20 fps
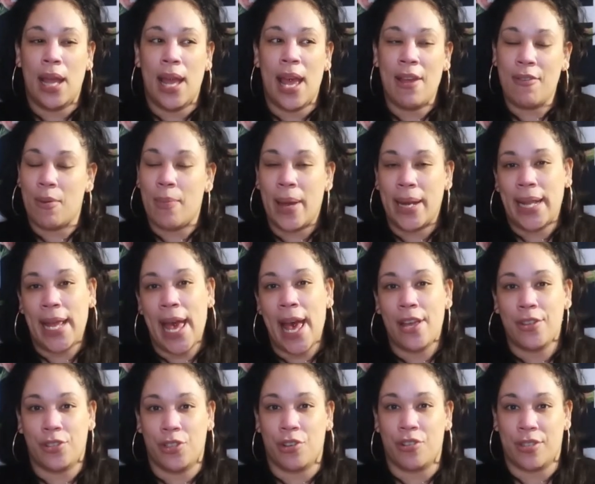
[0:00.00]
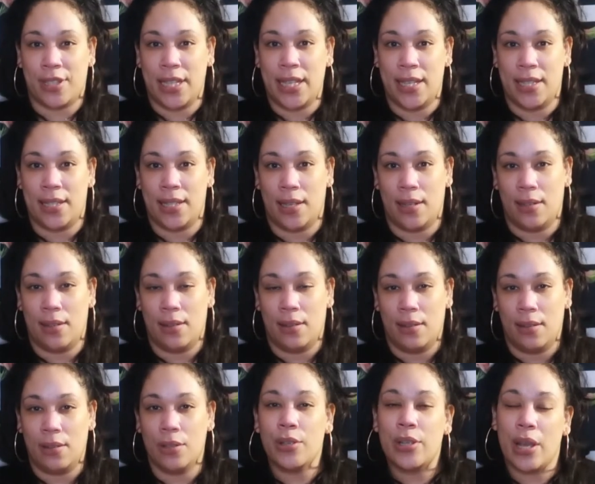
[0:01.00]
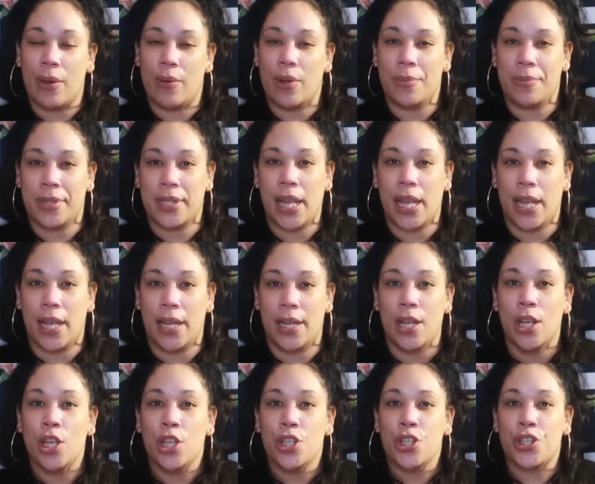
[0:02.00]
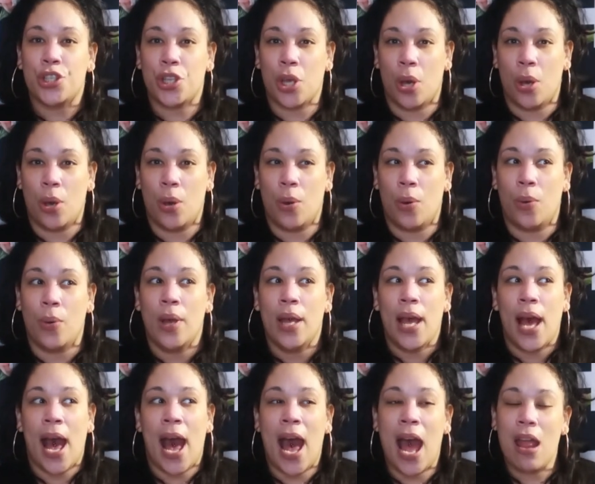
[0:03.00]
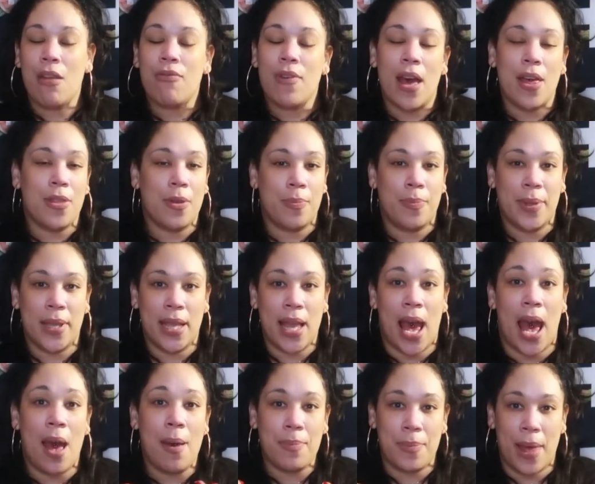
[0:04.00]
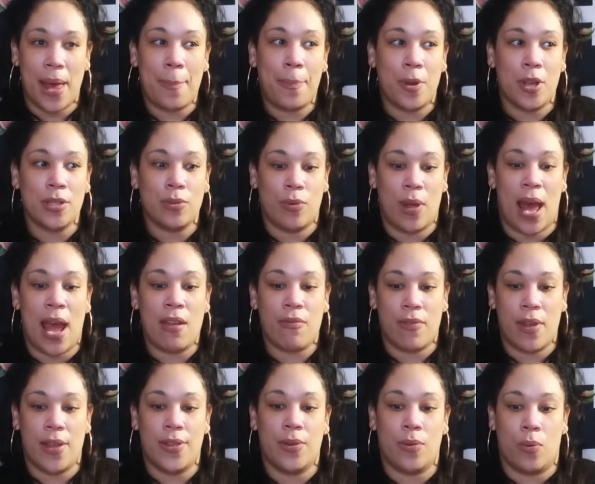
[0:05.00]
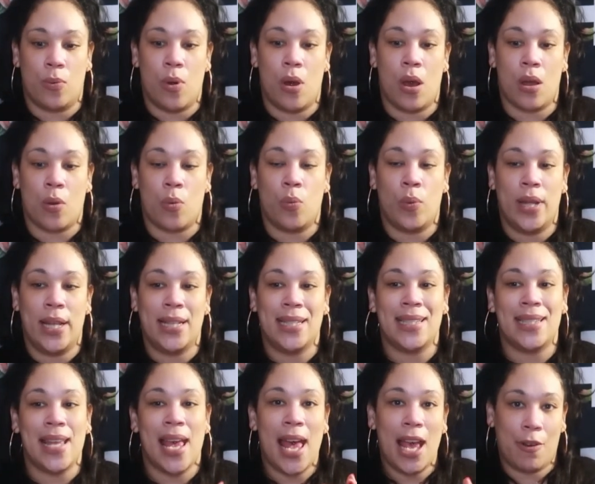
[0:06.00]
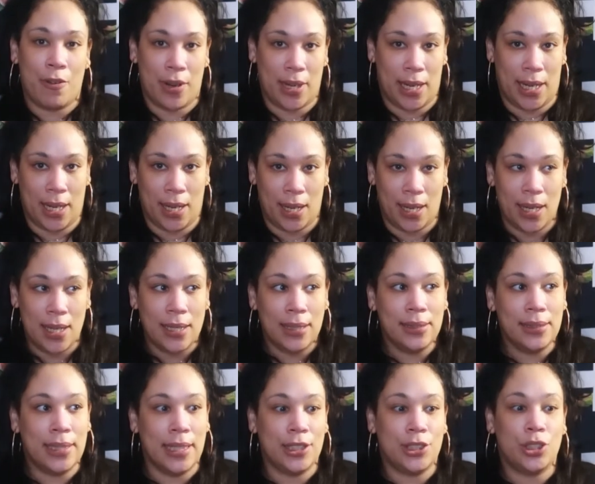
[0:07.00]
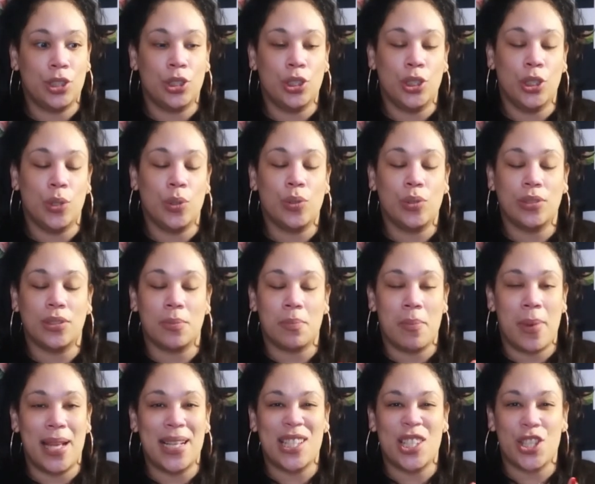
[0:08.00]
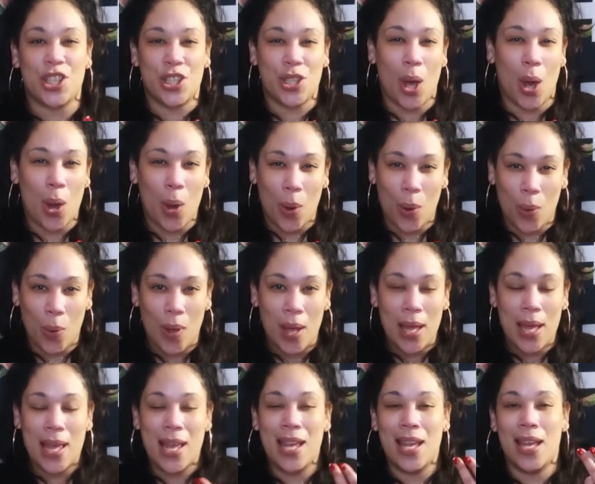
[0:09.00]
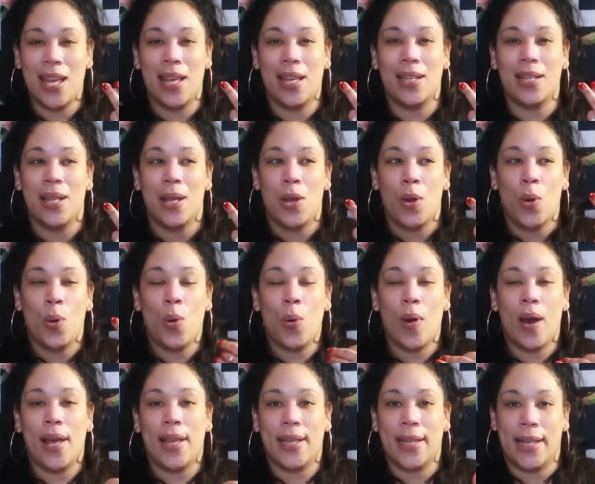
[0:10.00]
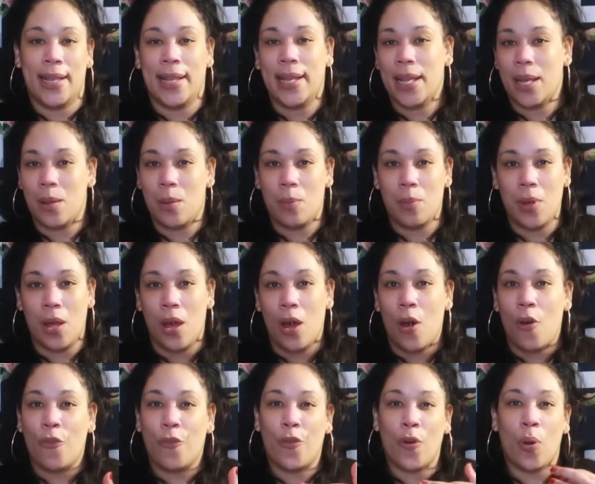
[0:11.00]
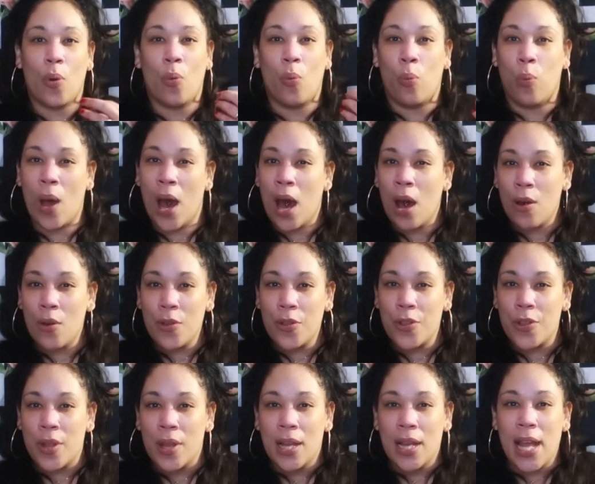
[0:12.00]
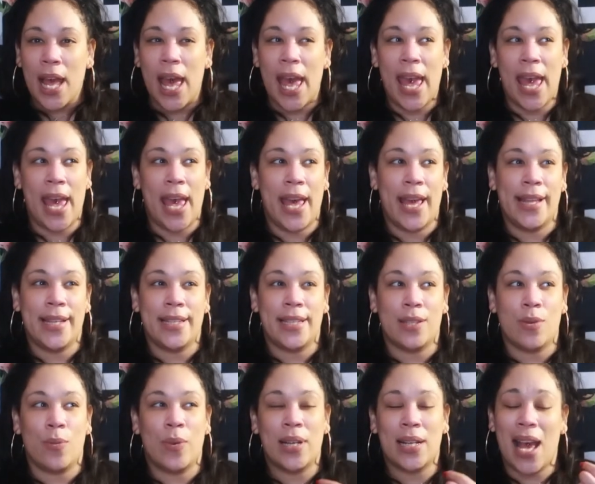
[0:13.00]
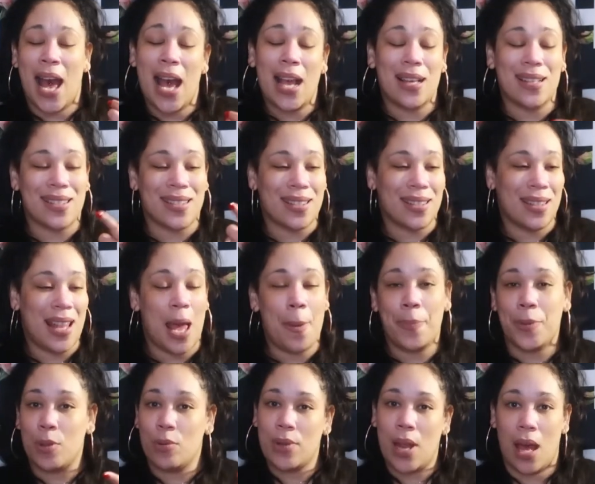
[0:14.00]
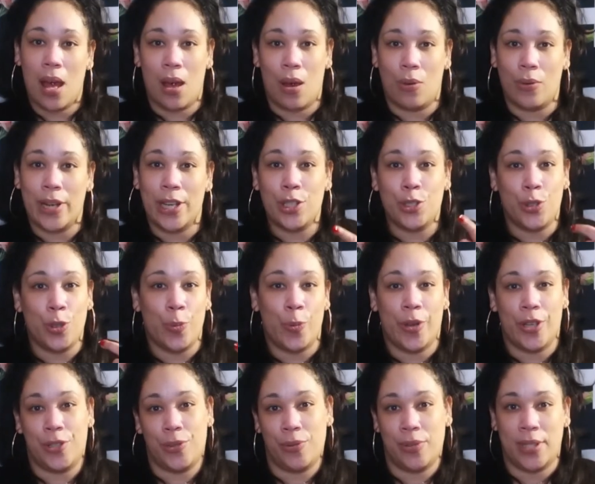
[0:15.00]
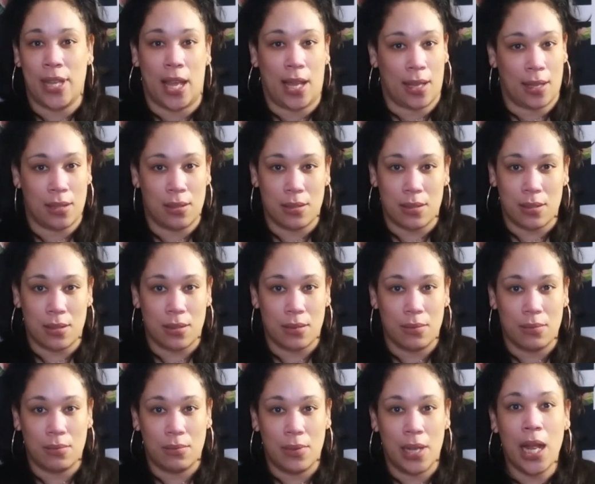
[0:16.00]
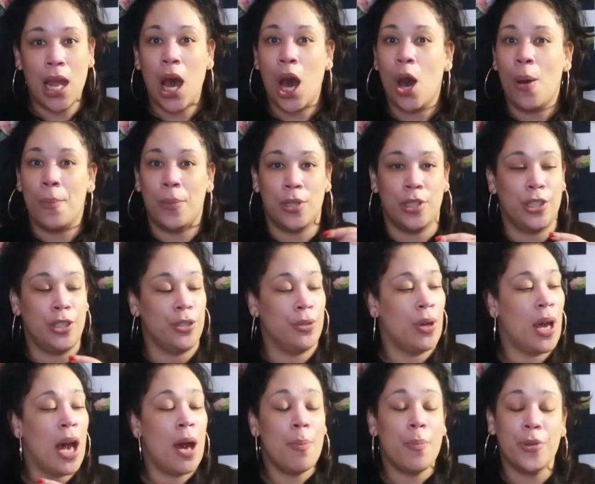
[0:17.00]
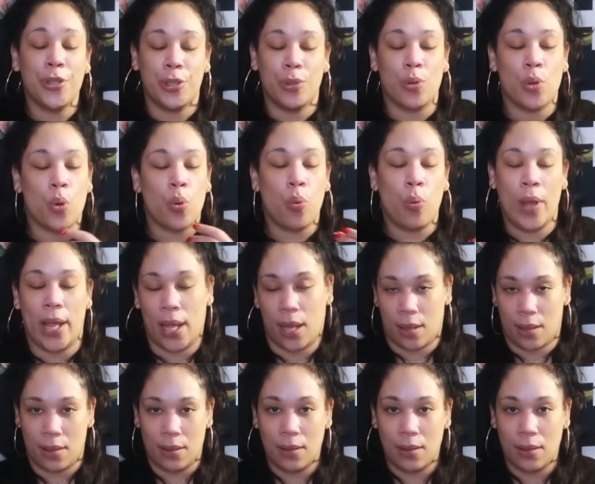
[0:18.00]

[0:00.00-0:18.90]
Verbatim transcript: everybody has their season. You get what I'm saying? So I'd rather be, I'm that person where I'd rather walk with integrity than to lose my soul and who I am for wealth and when God could slap you down in 2.2 seconds and humble you, humble you quick.